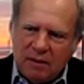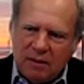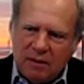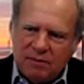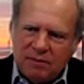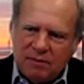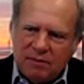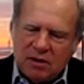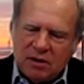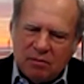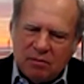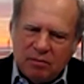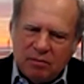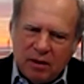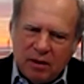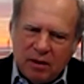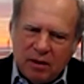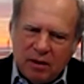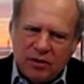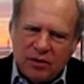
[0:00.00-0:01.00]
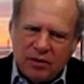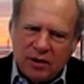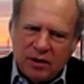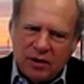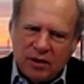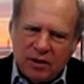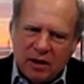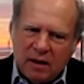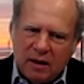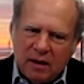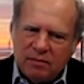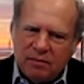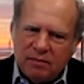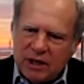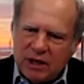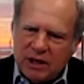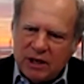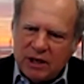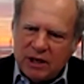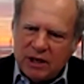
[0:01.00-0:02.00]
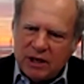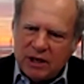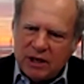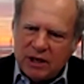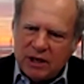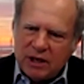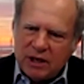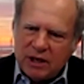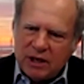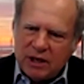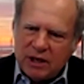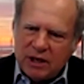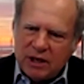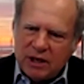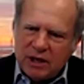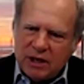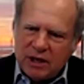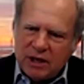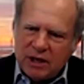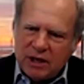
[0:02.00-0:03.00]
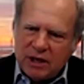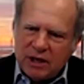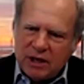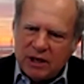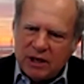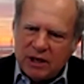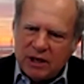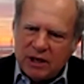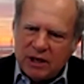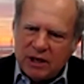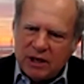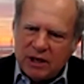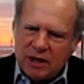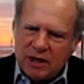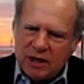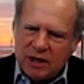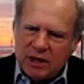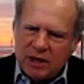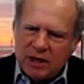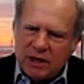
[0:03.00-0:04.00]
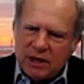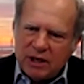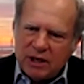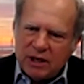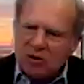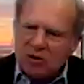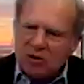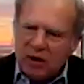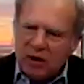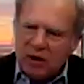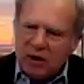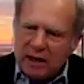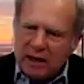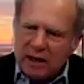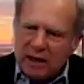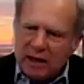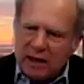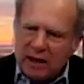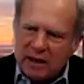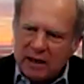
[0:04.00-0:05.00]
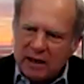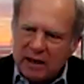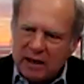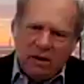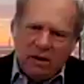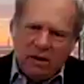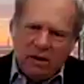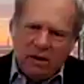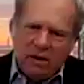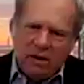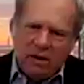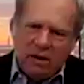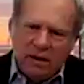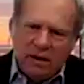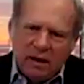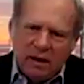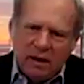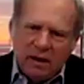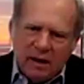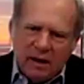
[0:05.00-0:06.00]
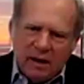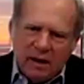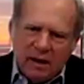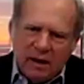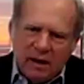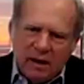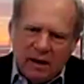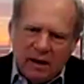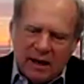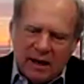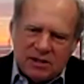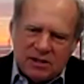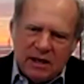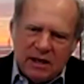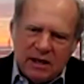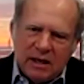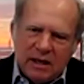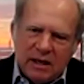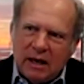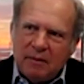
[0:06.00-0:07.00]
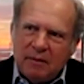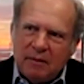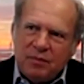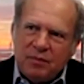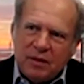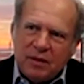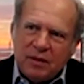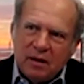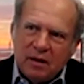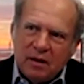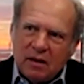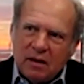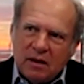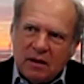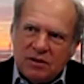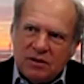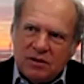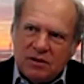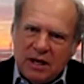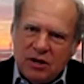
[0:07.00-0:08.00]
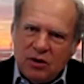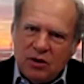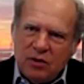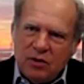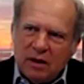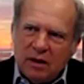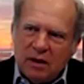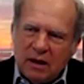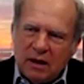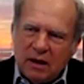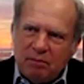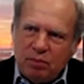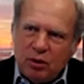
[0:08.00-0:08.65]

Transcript: may get closer to both China and Russia under a Democratic administration. I see